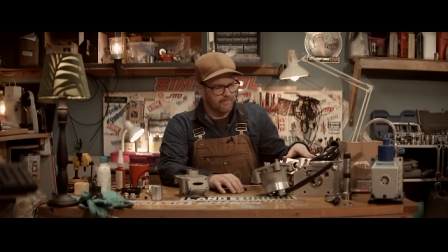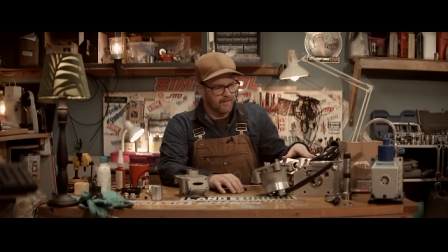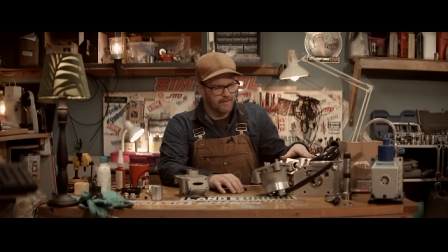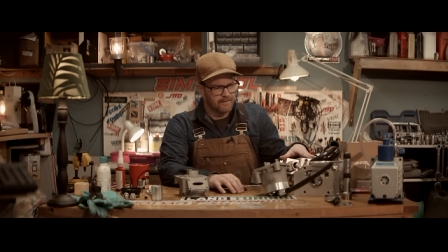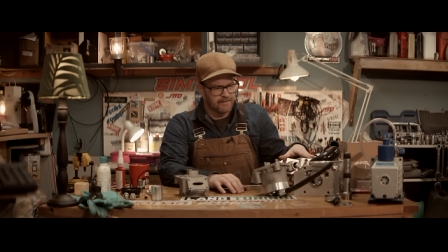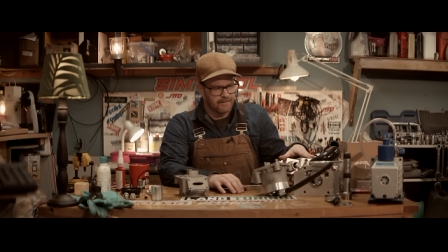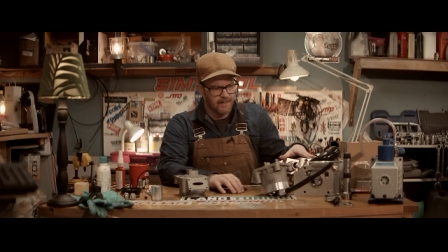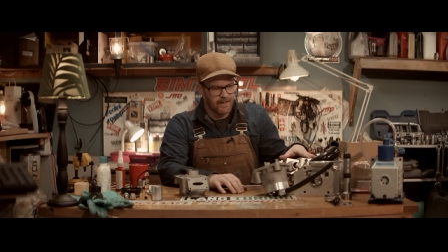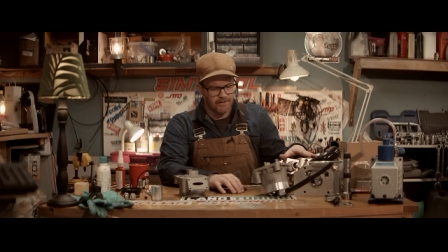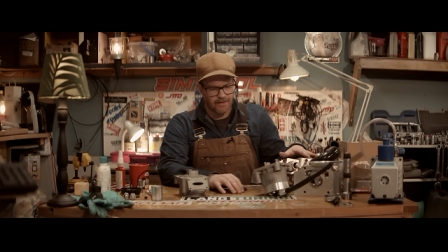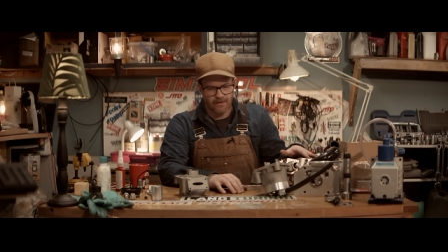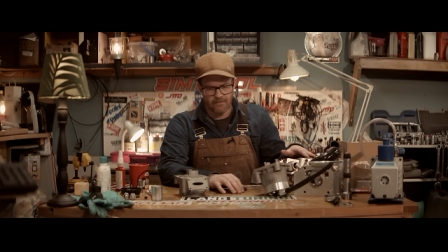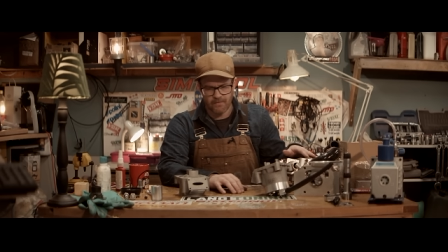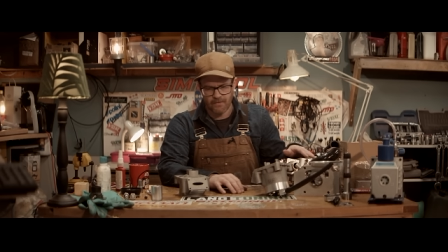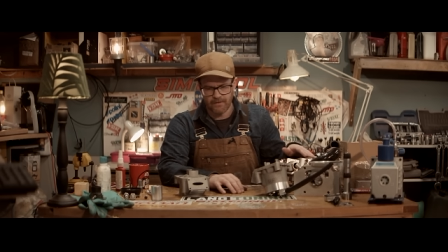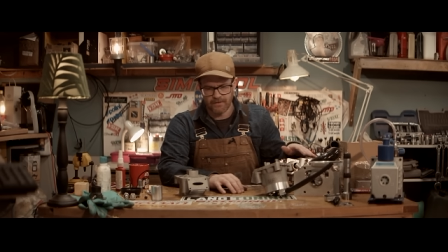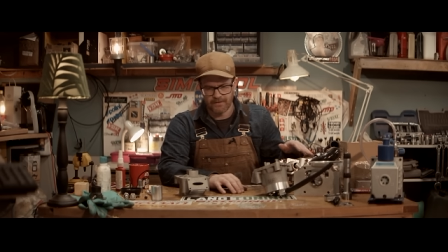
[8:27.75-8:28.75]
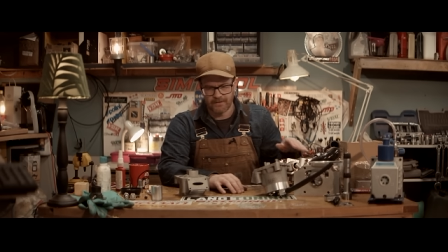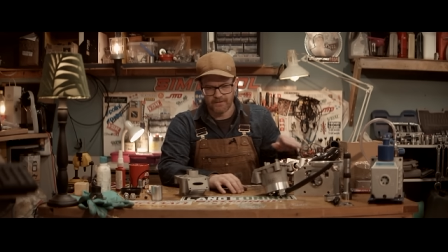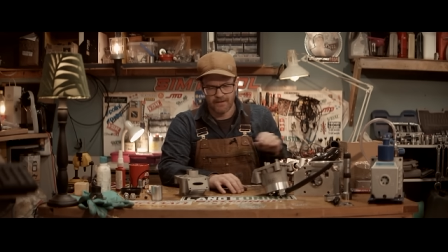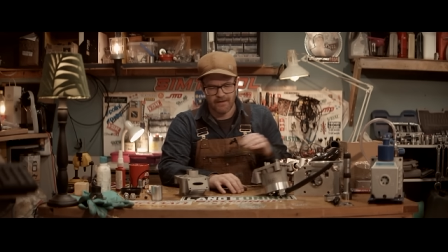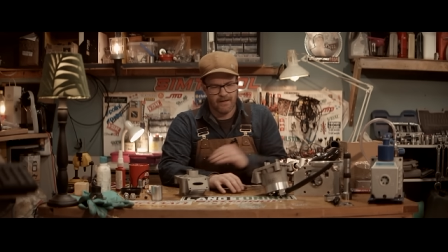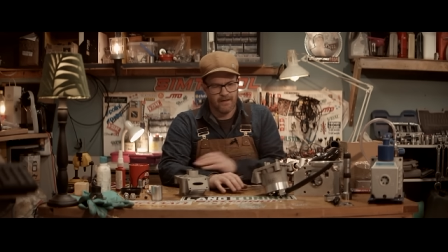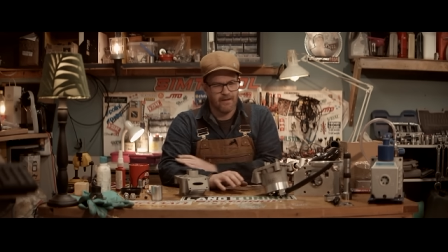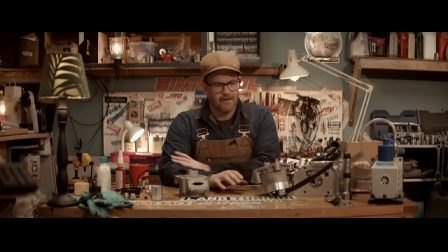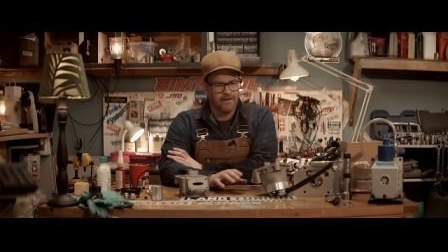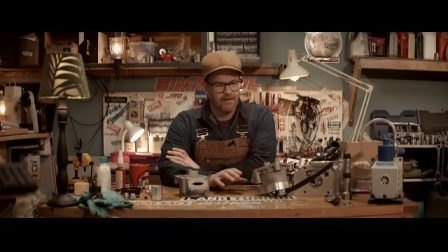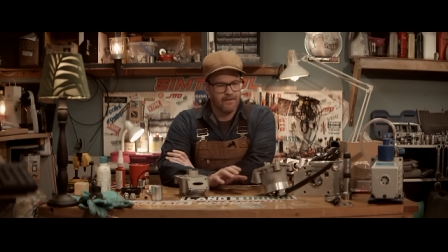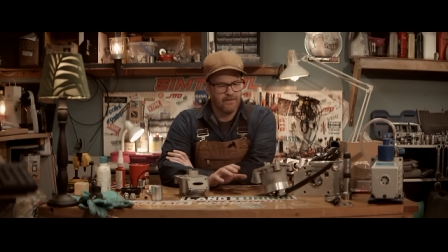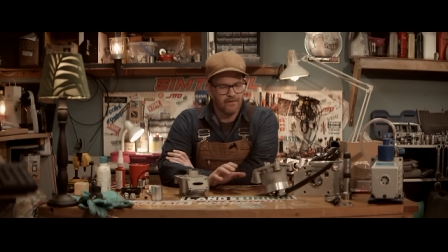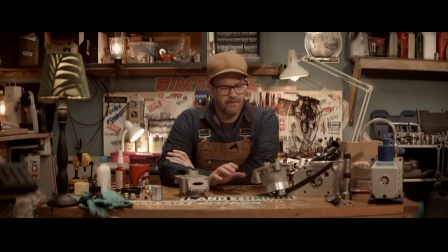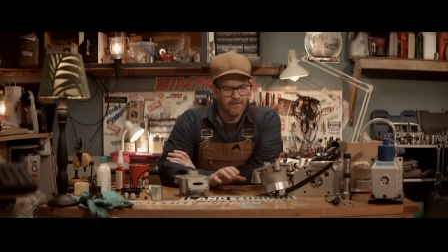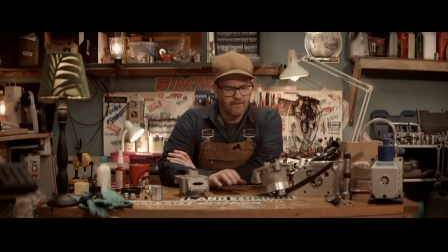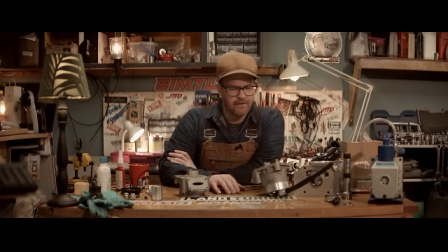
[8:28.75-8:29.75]
and see how that works,
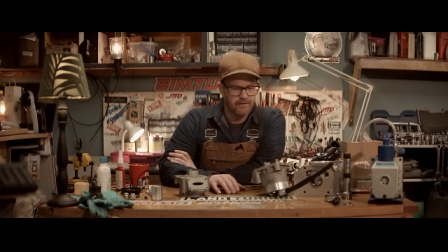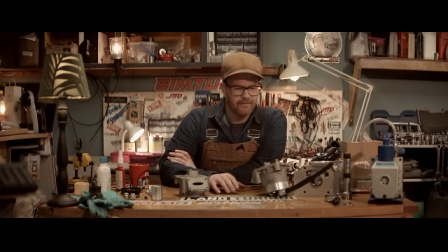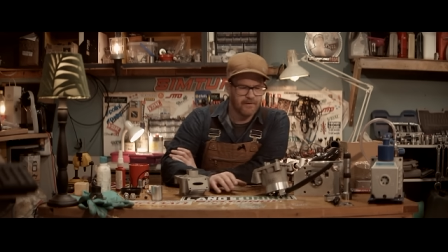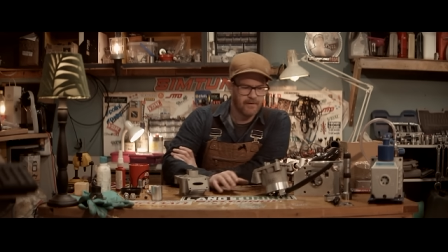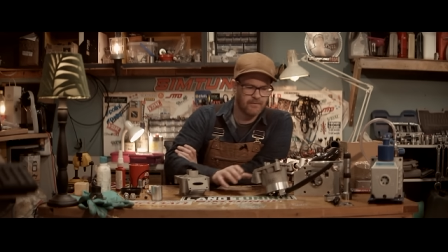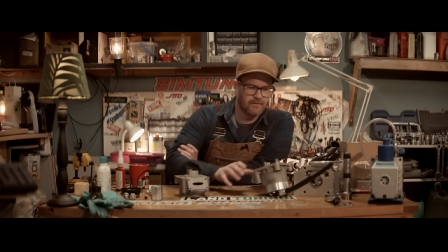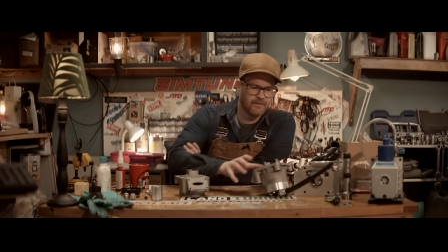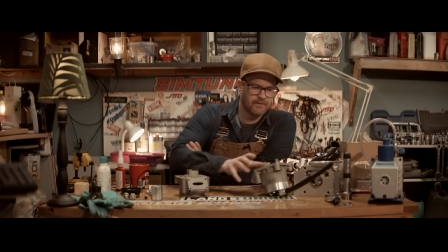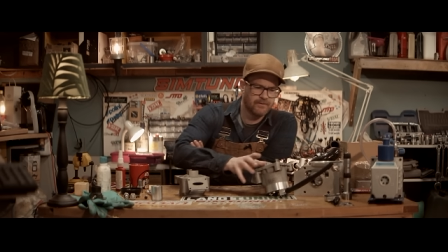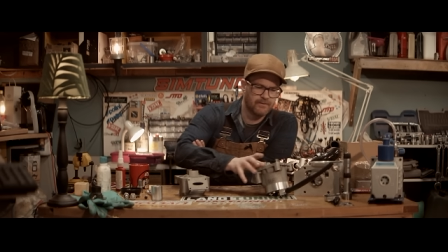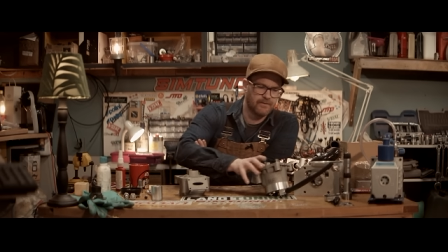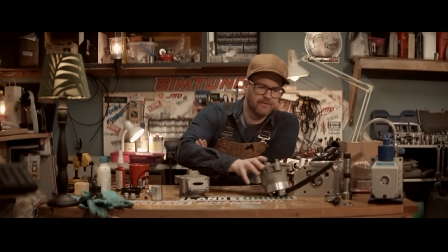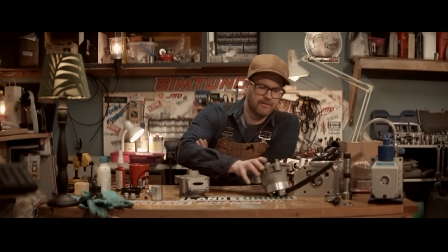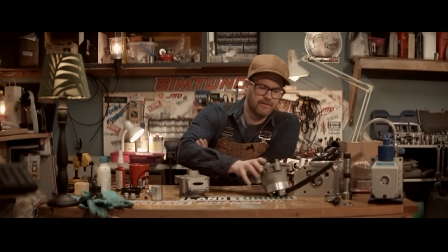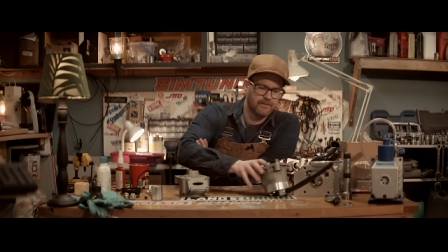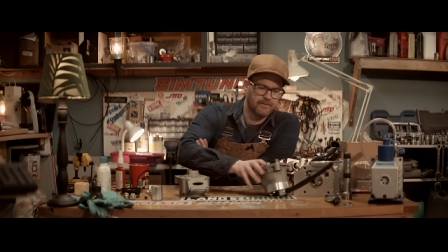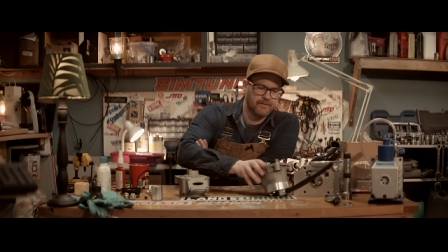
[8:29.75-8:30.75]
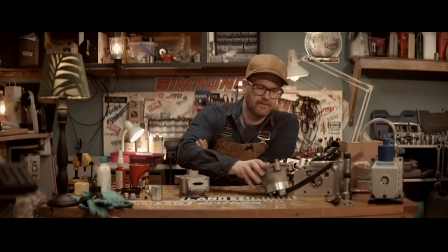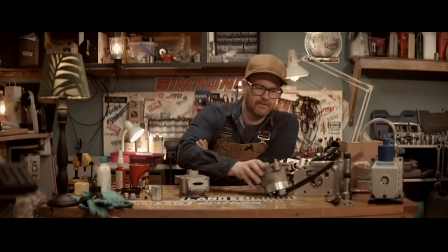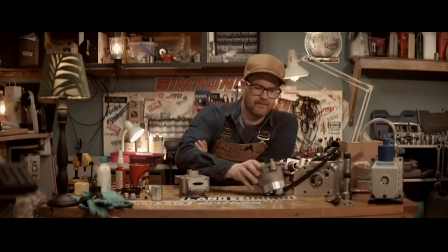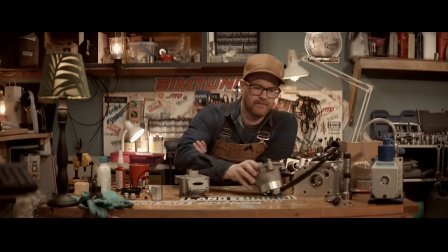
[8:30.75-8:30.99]
or if I want to